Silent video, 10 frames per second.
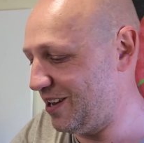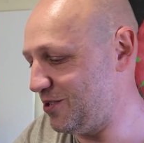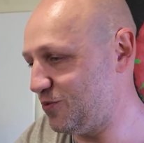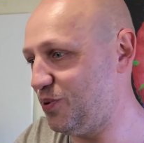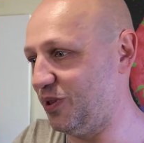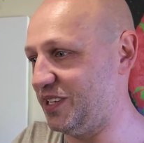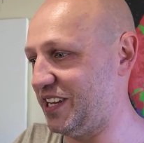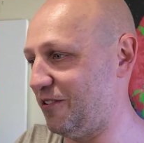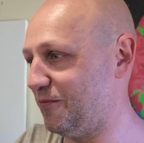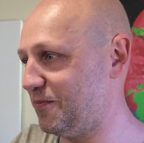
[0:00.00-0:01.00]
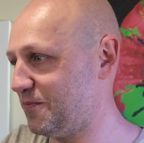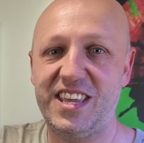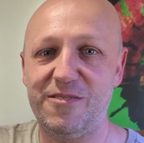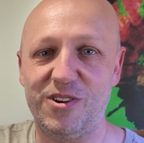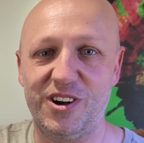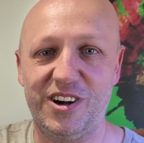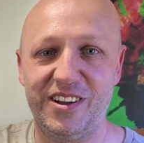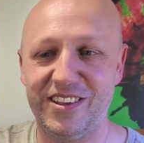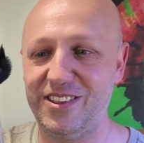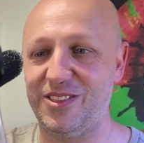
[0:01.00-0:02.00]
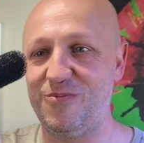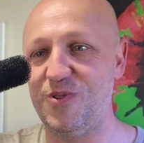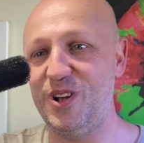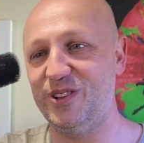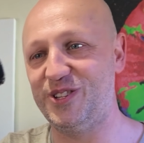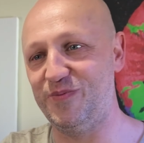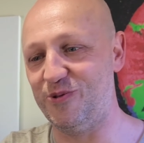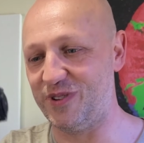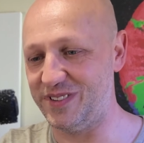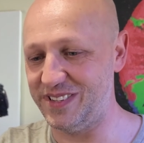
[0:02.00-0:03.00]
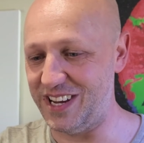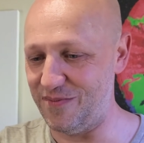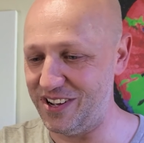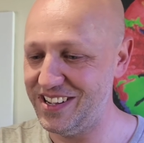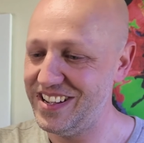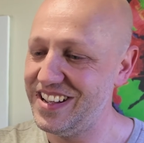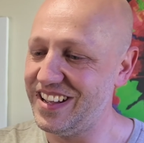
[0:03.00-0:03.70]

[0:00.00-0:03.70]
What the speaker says: Let me just pull this out. So here we are, the world's smallest skimmer.